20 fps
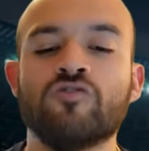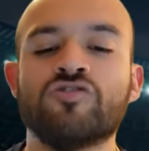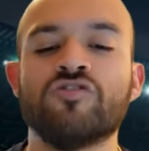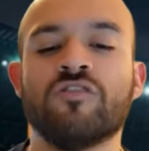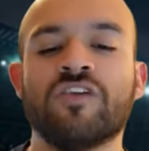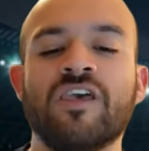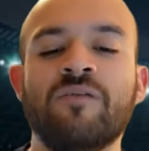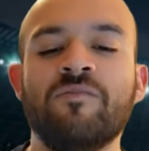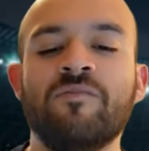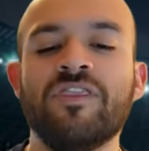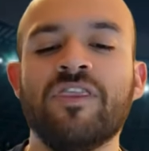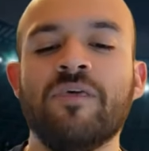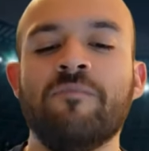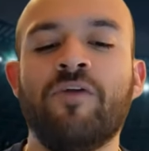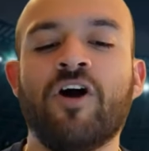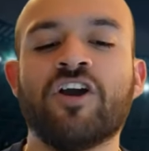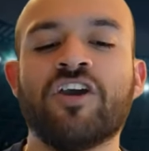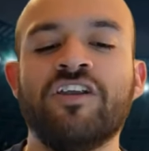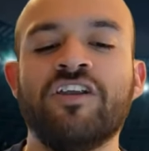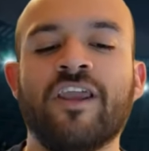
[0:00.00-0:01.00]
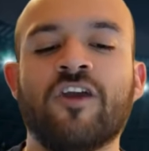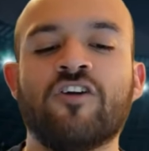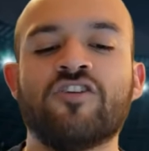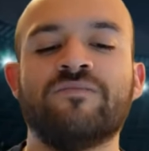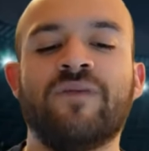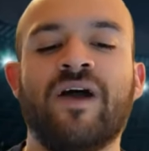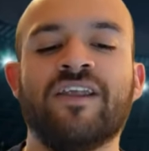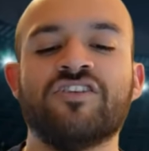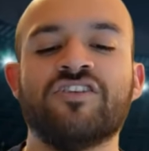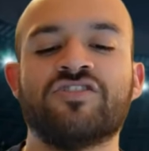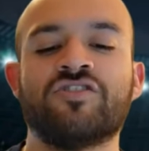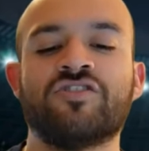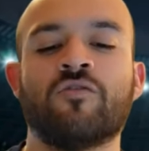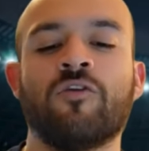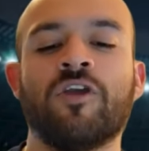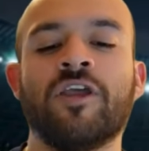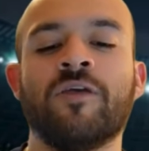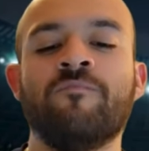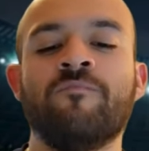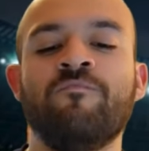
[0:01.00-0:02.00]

So give me the Buccaneers minus 3.